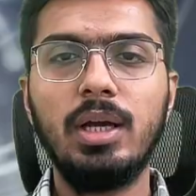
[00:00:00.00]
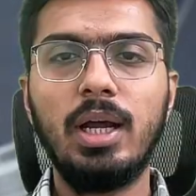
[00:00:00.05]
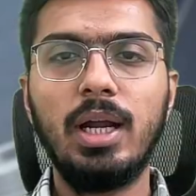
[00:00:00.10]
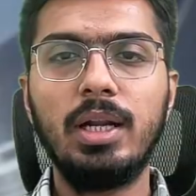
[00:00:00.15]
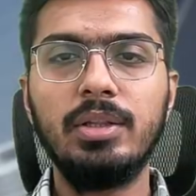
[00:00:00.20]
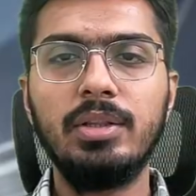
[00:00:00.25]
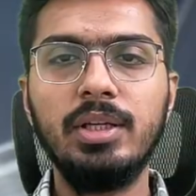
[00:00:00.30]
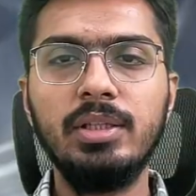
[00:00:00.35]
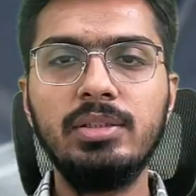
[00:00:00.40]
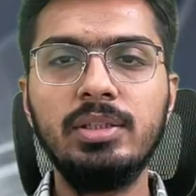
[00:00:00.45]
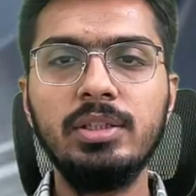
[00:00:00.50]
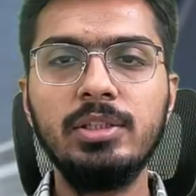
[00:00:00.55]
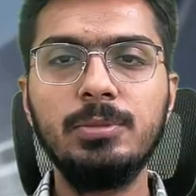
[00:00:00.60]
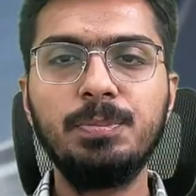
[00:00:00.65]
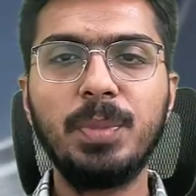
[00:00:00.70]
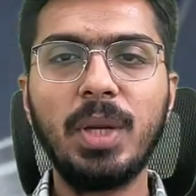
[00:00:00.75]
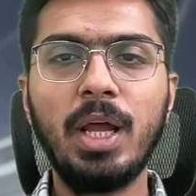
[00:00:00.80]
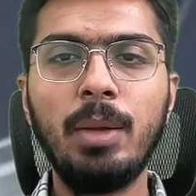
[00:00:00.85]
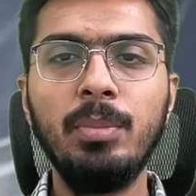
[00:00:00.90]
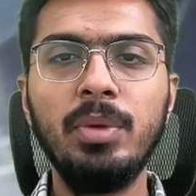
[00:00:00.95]
This is
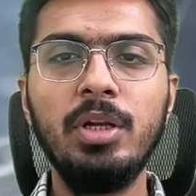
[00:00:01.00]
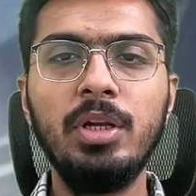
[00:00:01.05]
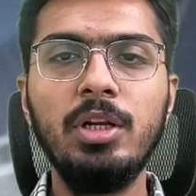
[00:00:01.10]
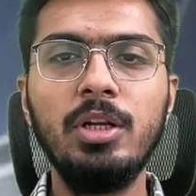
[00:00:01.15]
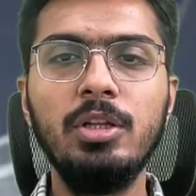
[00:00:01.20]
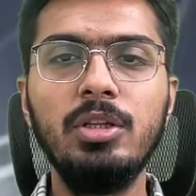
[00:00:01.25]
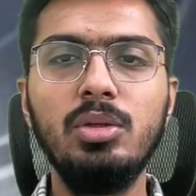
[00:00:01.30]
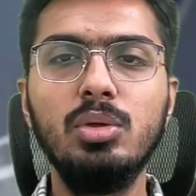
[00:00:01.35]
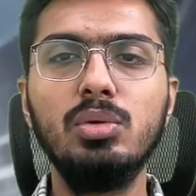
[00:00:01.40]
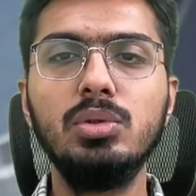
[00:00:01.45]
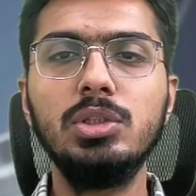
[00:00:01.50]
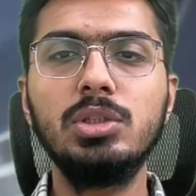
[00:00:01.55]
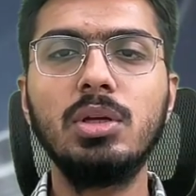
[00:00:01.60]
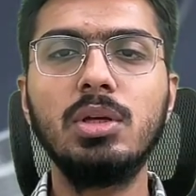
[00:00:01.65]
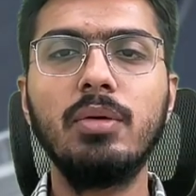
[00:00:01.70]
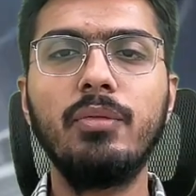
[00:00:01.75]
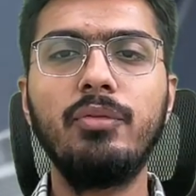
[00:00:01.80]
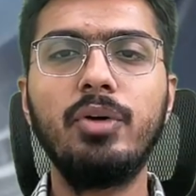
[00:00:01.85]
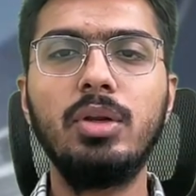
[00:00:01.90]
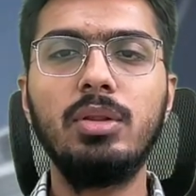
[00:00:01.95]
primarily used
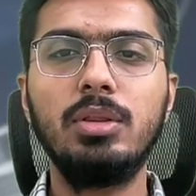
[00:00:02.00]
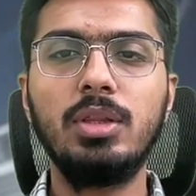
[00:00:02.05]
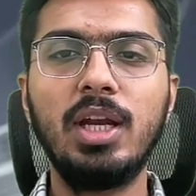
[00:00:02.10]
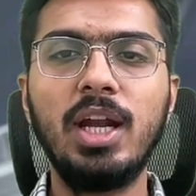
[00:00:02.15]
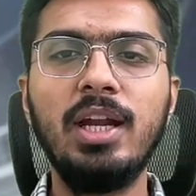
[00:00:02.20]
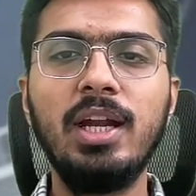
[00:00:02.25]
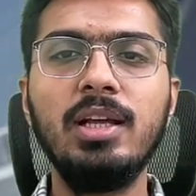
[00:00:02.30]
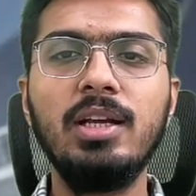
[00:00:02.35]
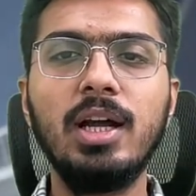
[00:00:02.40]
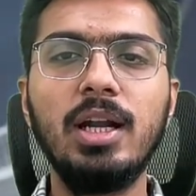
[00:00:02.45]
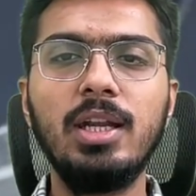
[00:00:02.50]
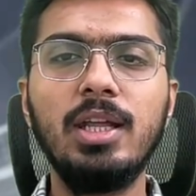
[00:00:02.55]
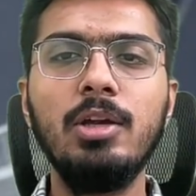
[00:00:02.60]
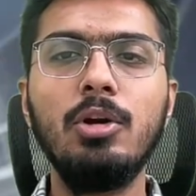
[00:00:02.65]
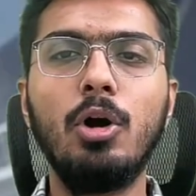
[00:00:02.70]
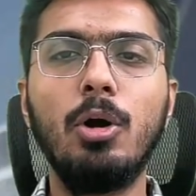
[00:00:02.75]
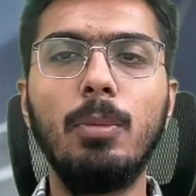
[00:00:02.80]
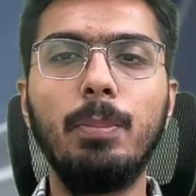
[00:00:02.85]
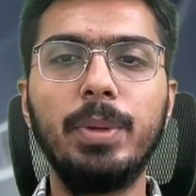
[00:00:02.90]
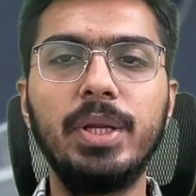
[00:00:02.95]
for thread cutting
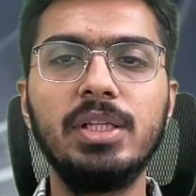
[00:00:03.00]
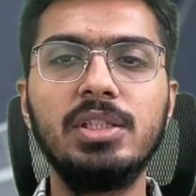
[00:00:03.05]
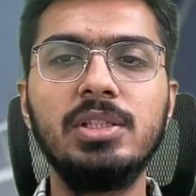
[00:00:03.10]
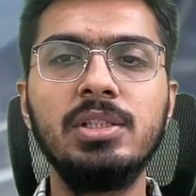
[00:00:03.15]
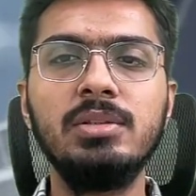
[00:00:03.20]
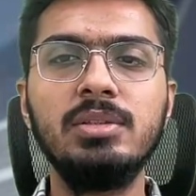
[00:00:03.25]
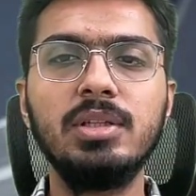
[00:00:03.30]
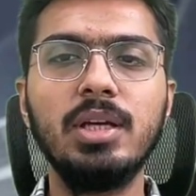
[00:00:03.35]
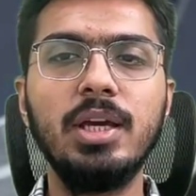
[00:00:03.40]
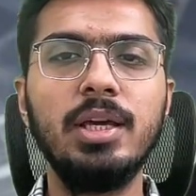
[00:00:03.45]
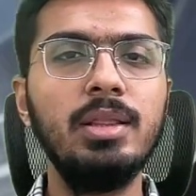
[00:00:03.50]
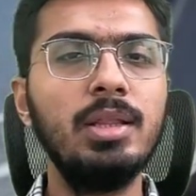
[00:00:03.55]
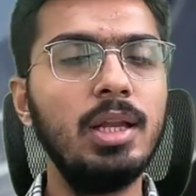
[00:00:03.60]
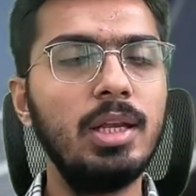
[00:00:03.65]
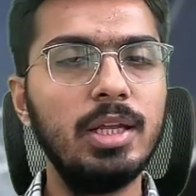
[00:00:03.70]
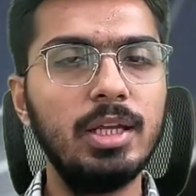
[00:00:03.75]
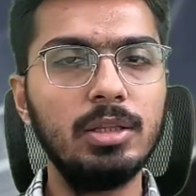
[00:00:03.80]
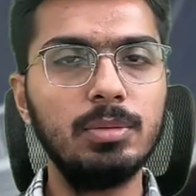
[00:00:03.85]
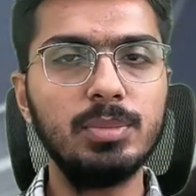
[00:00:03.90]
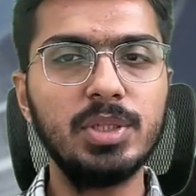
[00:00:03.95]
operations in the
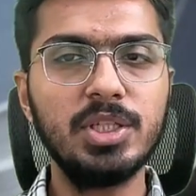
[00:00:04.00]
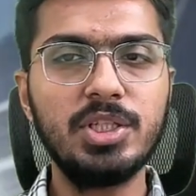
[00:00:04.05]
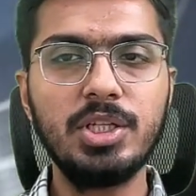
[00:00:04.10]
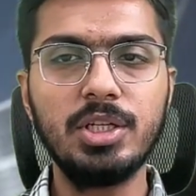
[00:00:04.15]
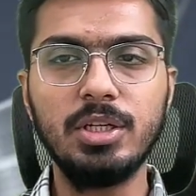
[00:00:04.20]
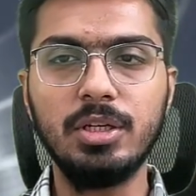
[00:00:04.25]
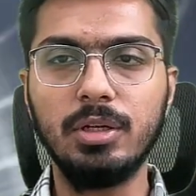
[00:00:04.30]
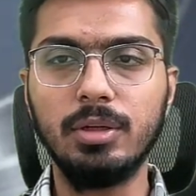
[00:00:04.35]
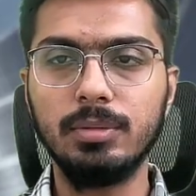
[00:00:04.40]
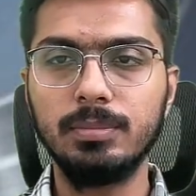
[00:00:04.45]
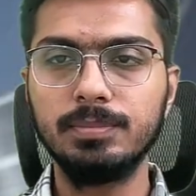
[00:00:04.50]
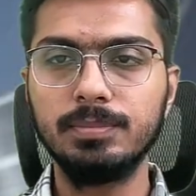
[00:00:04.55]
lathe machine.